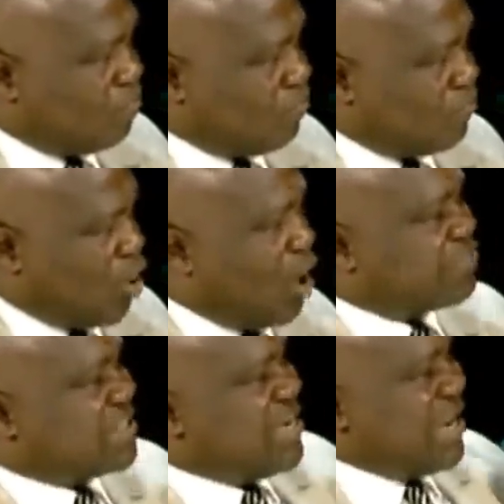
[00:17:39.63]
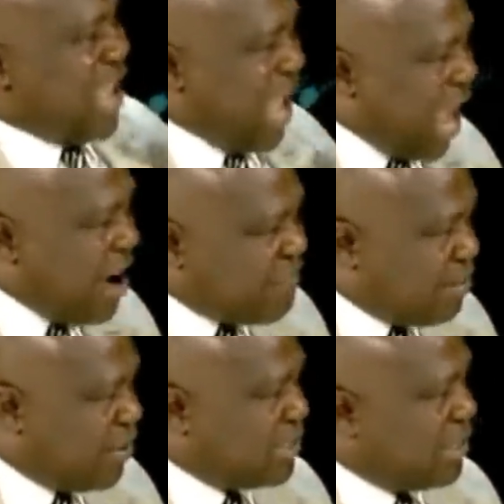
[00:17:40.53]
of seeing
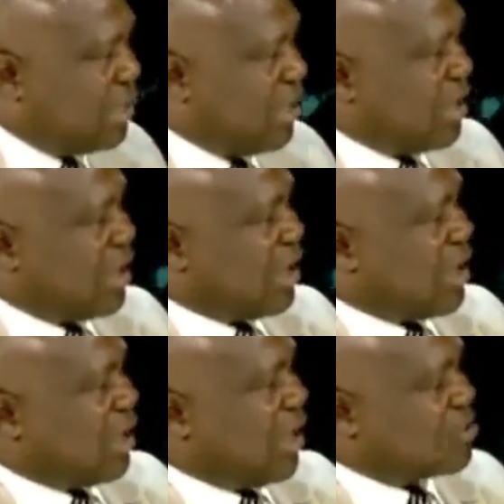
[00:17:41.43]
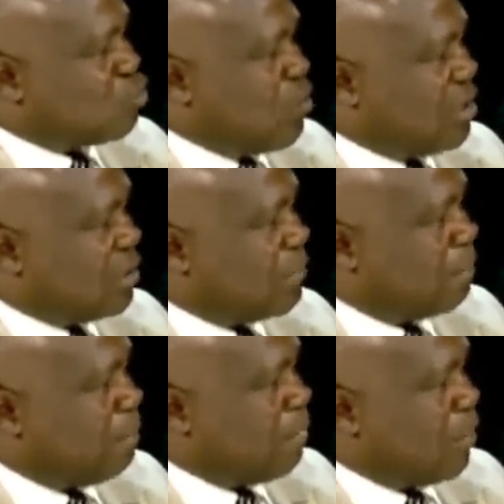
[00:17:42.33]
everybody as one,
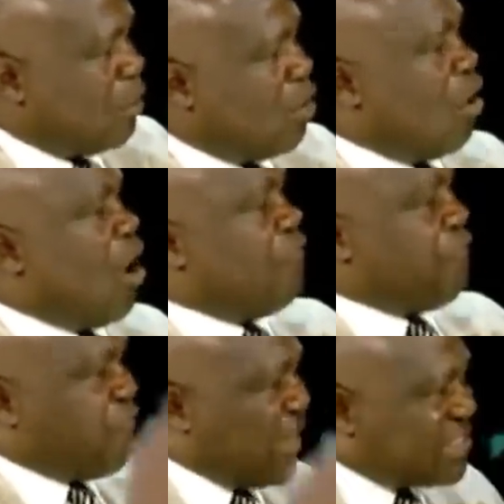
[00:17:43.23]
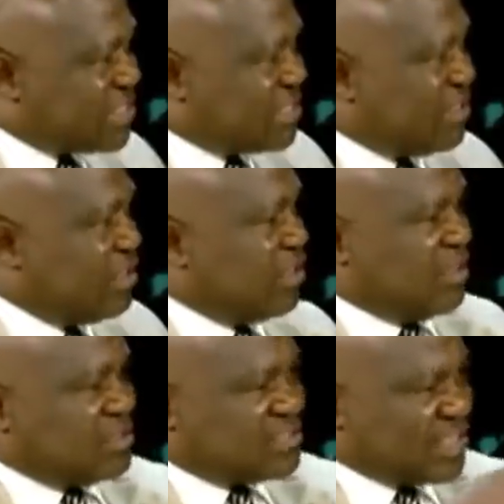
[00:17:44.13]
of first
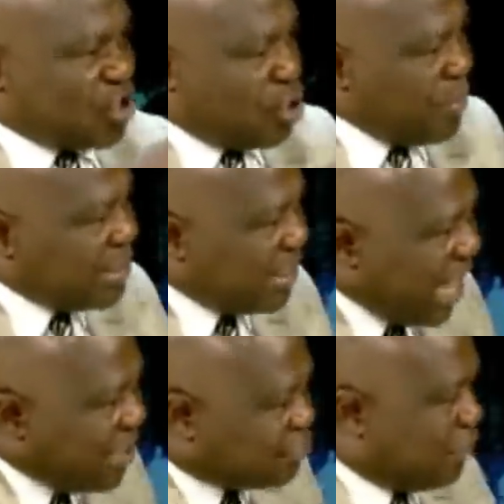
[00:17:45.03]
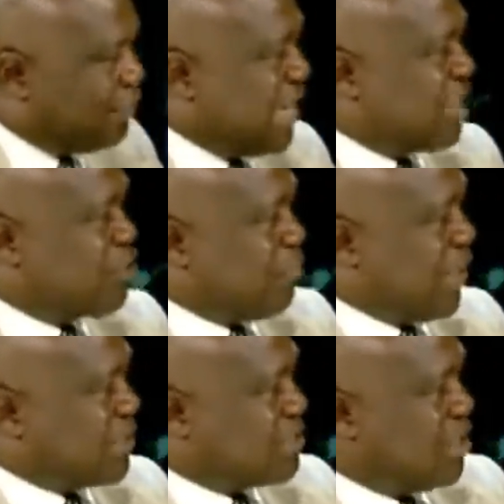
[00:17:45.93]
securing the lives of
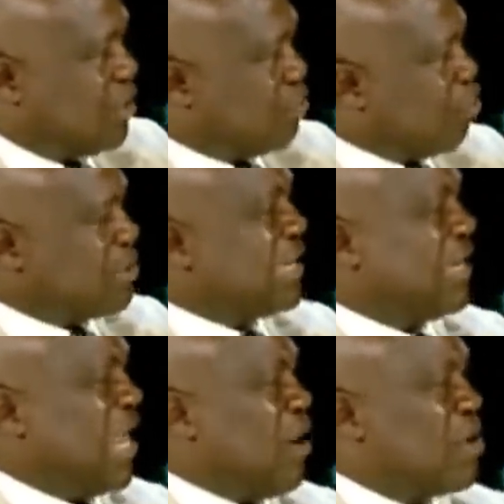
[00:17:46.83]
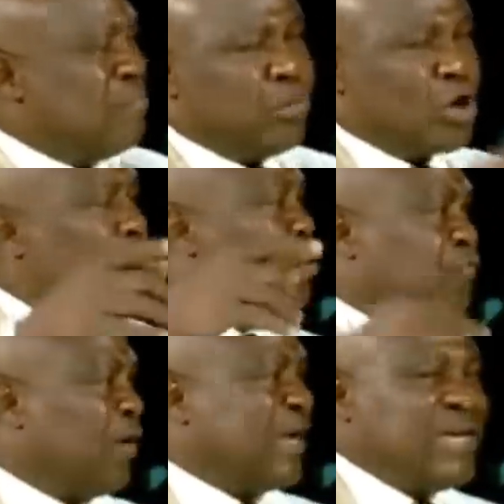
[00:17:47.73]
Nigerians, not allowing Bororo
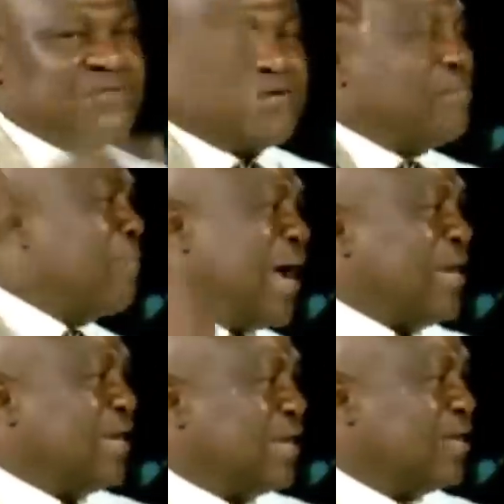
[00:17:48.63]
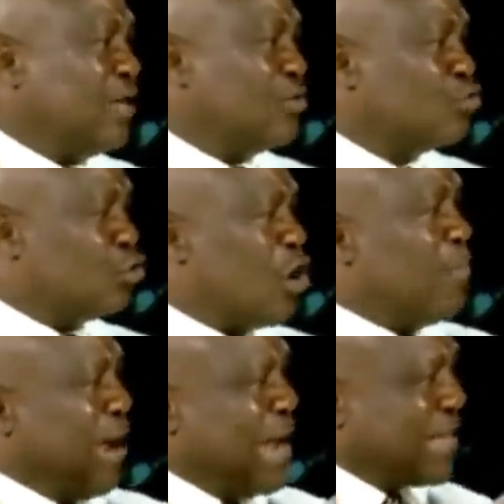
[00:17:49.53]
Fulanese from Mali to
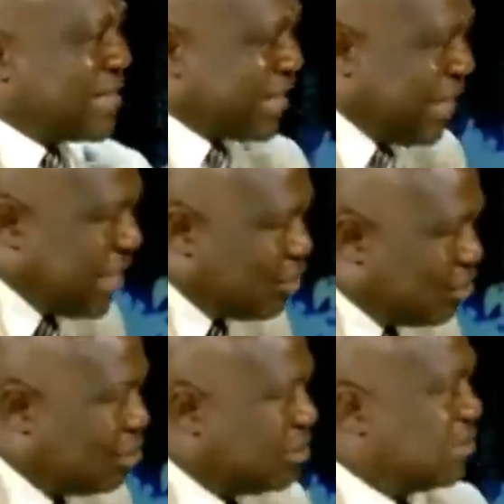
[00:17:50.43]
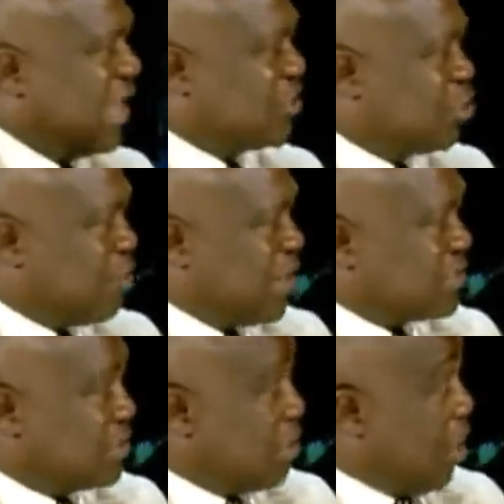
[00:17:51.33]
come and kill
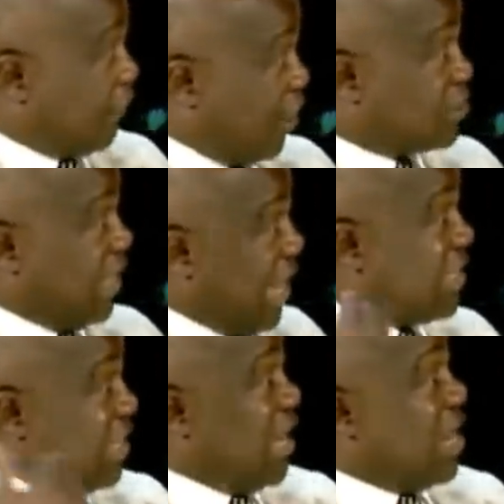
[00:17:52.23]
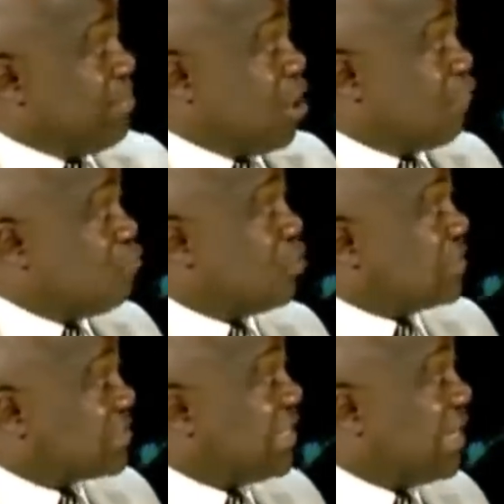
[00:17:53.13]
Nigerians. Of course, you had the emir of Muli
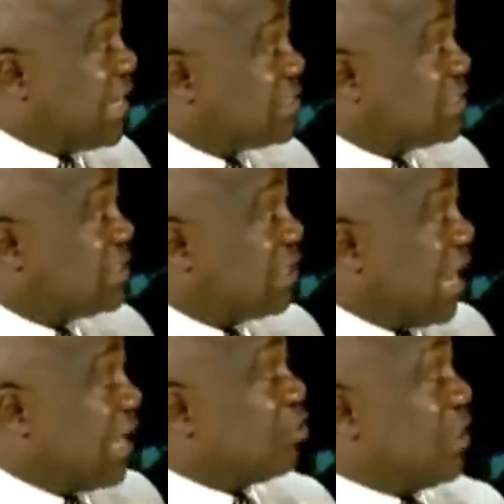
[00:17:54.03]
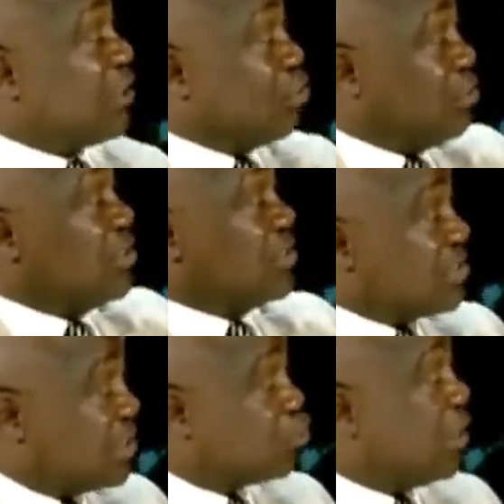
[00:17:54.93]
say that, and in order to
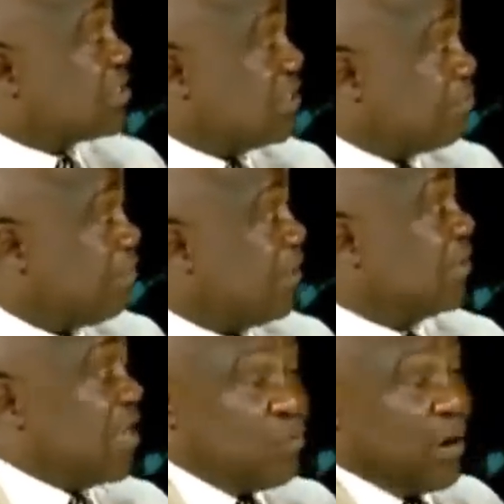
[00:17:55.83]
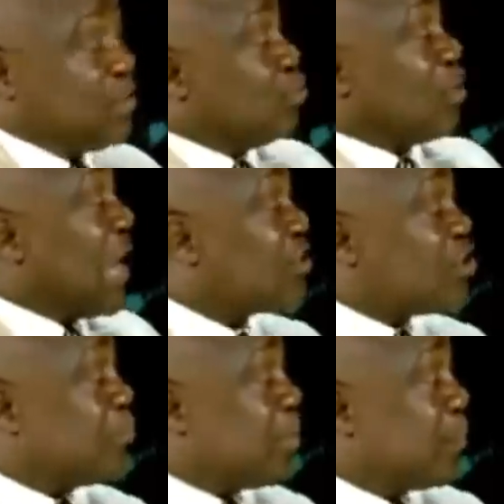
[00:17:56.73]
situate him, they went to catch
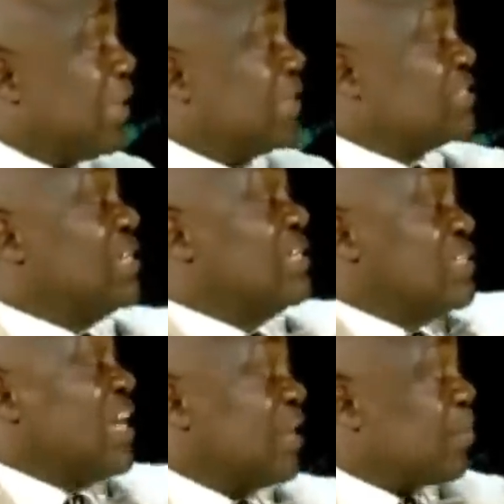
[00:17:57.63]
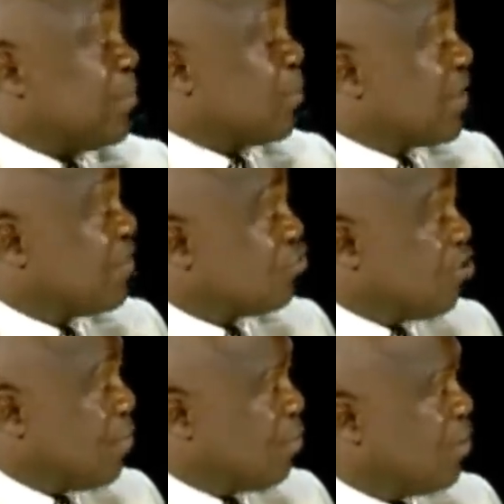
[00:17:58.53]
some people and say, these are the people giving
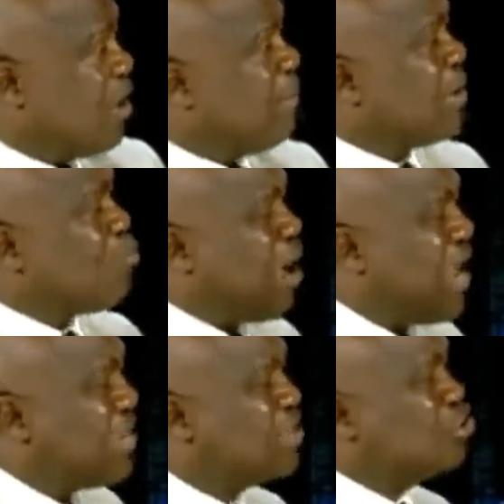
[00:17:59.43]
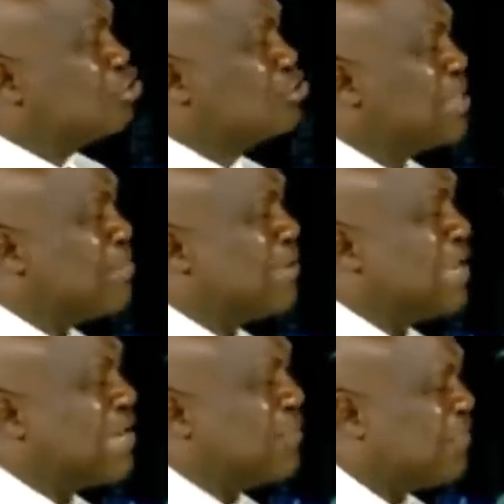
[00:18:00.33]
trouble. But why should they be here
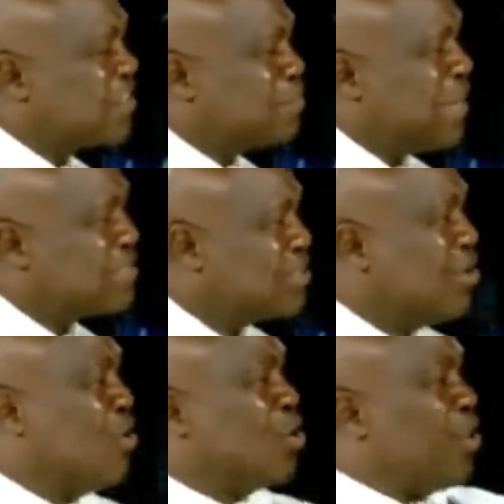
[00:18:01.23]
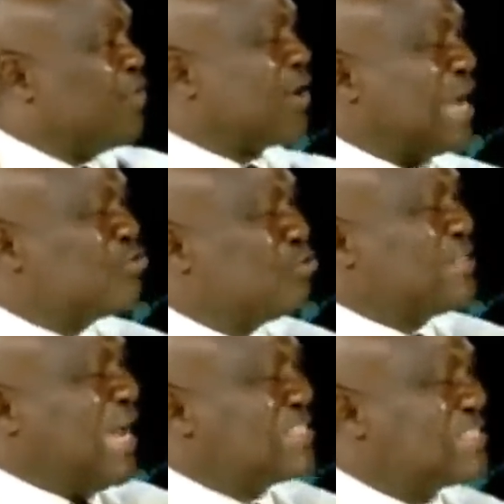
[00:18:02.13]
in the first place? Governor Ganduje
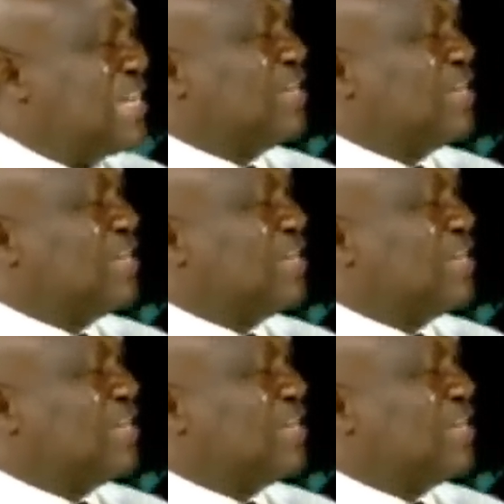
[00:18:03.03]
has said,